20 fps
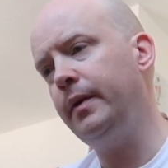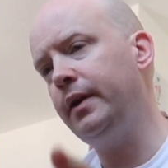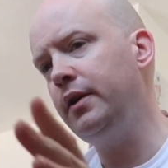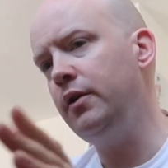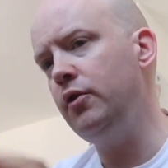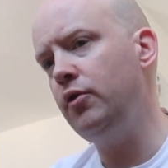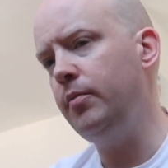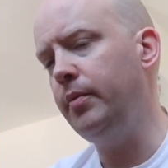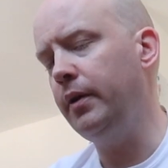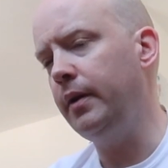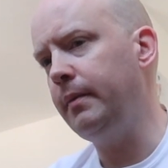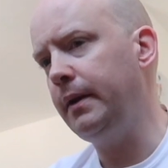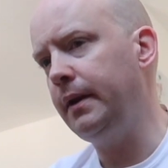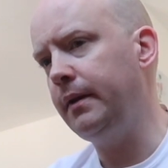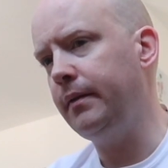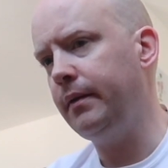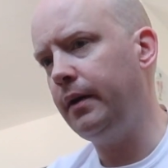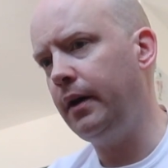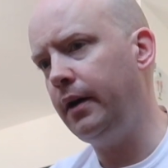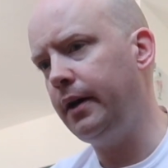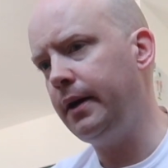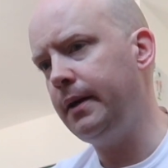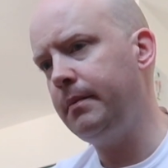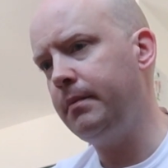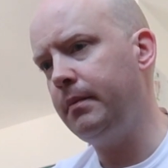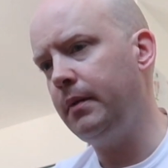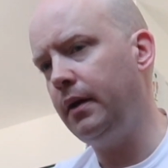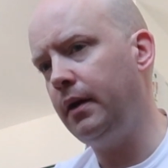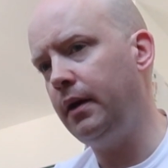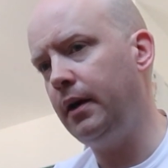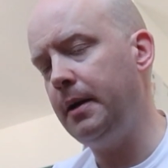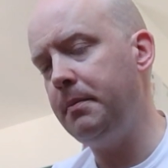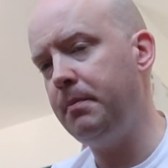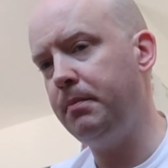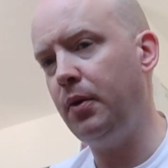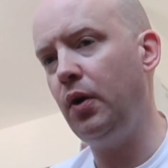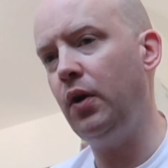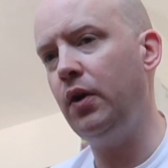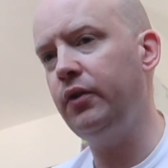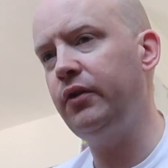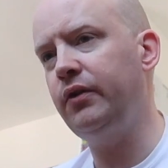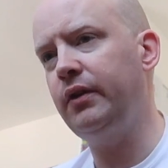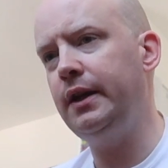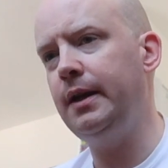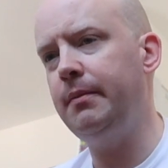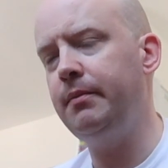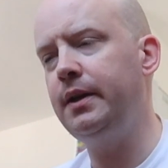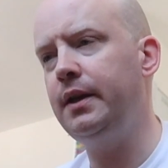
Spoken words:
about you, but I mean, I'm personally am